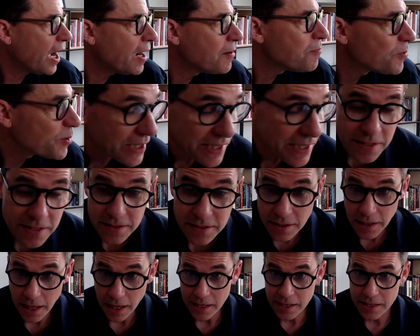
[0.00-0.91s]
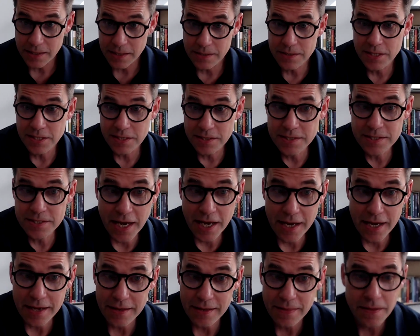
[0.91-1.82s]
I'm really delighted to
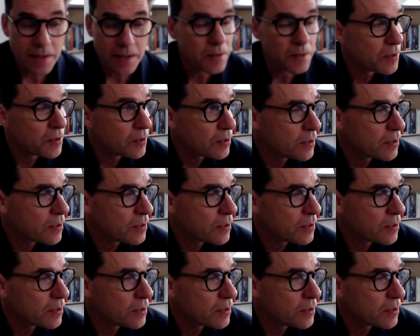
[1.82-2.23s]
say that,